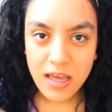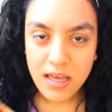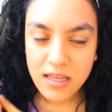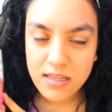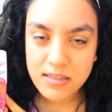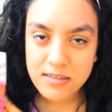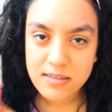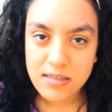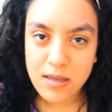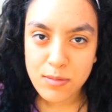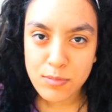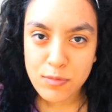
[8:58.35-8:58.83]

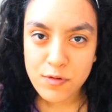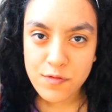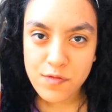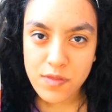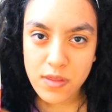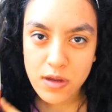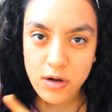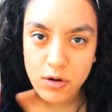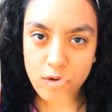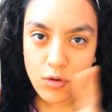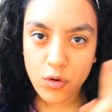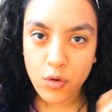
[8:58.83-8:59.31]
and some of
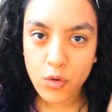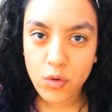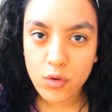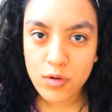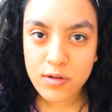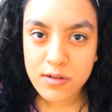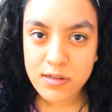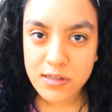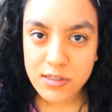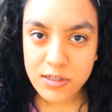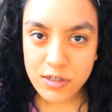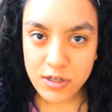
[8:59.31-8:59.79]
their
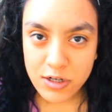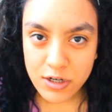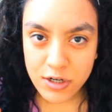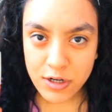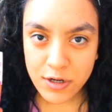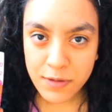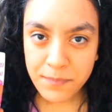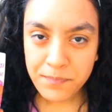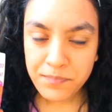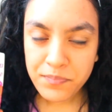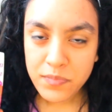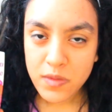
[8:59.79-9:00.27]

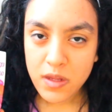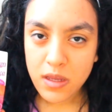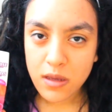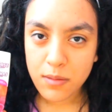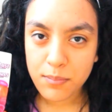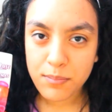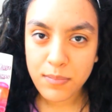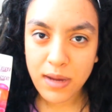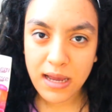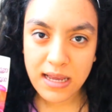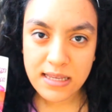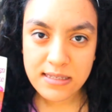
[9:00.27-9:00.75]
older
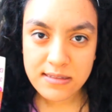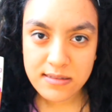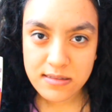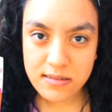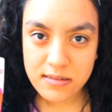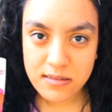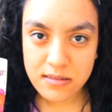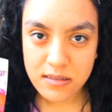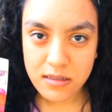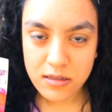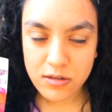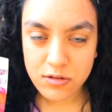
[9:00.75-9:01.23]

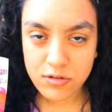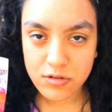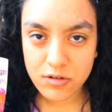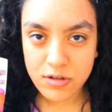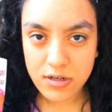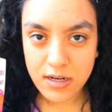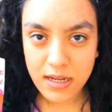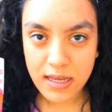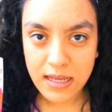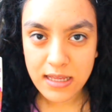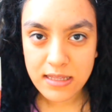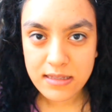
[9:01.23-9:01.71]
masks do
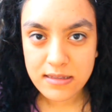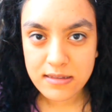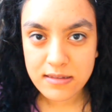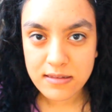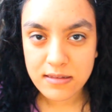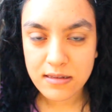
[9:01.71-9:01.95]
not